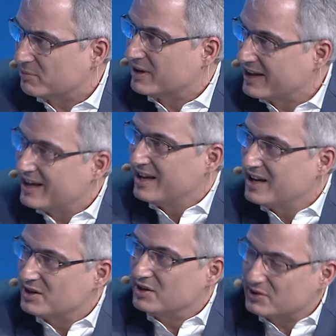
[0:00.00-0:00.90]
But
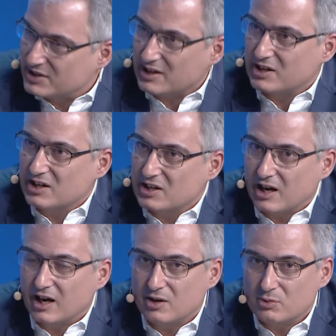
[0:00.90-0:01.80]
do you think
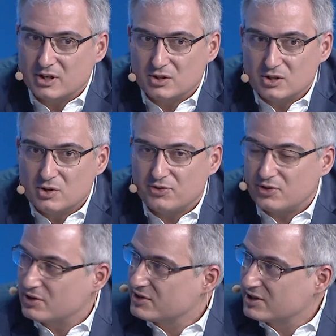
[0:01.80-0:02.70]
we could go
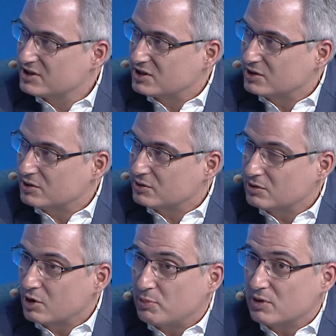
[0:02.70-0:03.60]
further to
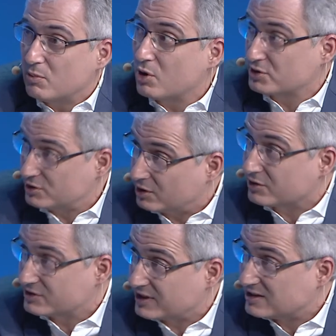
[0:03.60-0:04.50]
open more the
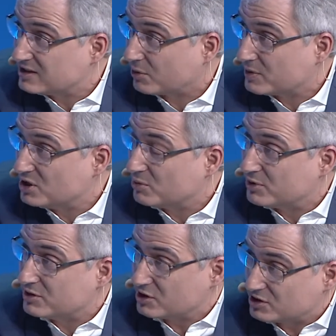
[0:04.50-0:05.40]
doors that it's already
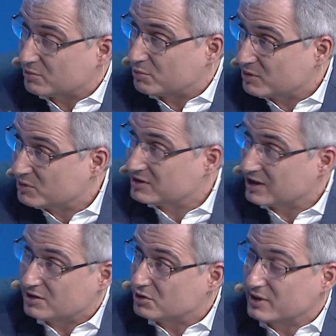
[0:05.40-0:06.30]
open just on payment
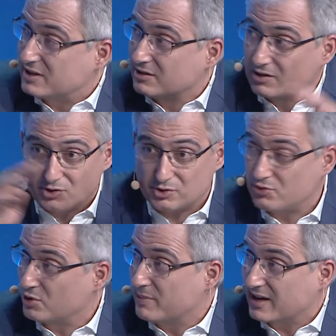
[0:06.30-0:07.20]
and do it on the
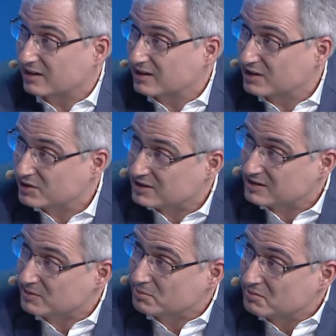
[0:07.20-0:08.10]
full banking ecosystem?